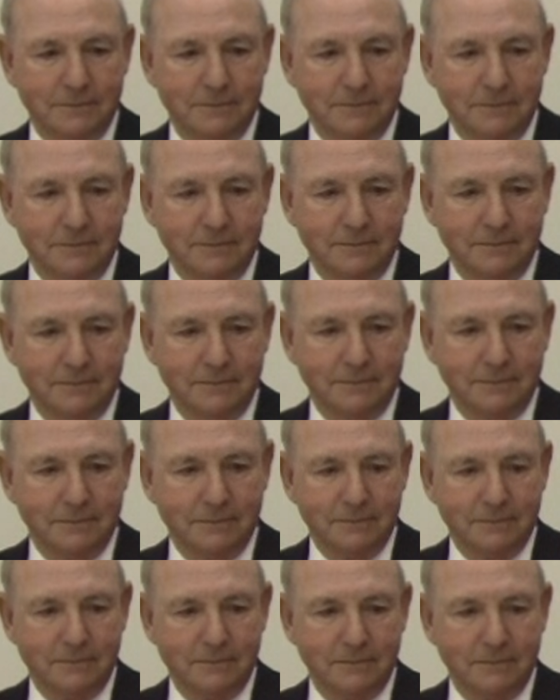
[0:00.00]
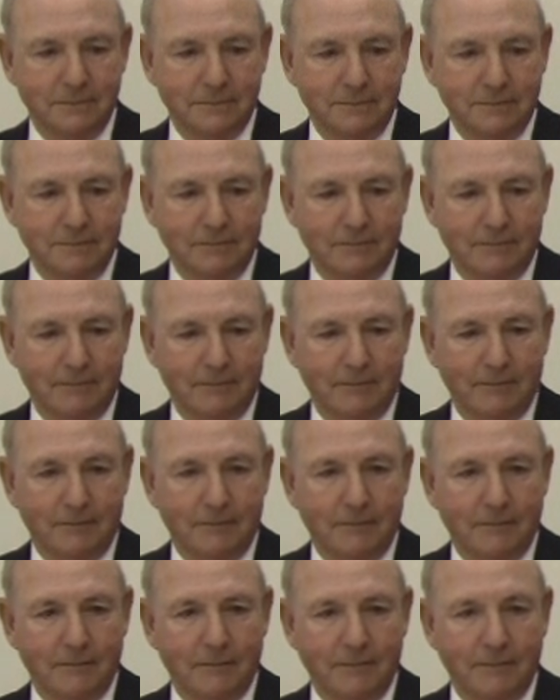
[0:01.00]

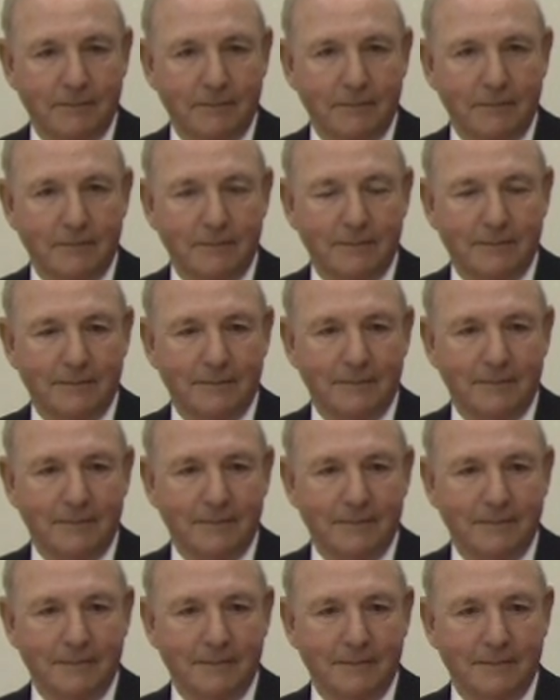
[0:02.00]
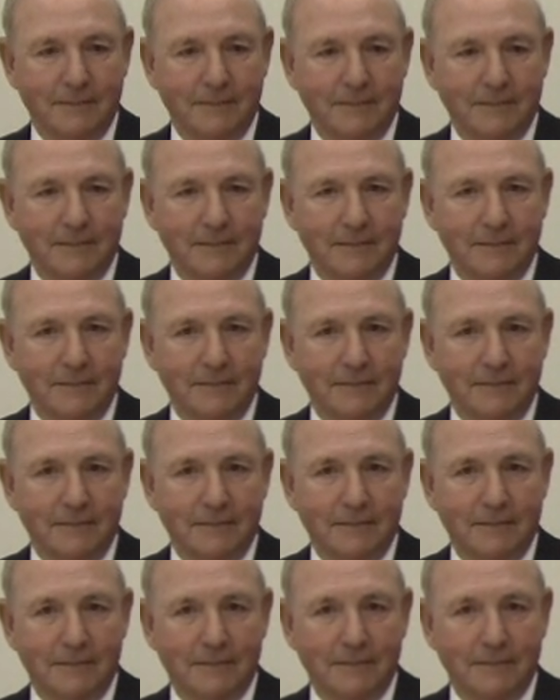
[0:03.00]

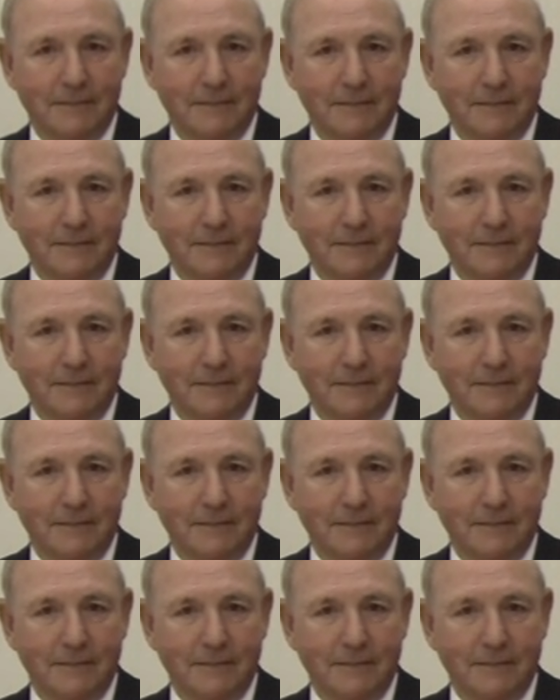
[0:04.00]
[no speech]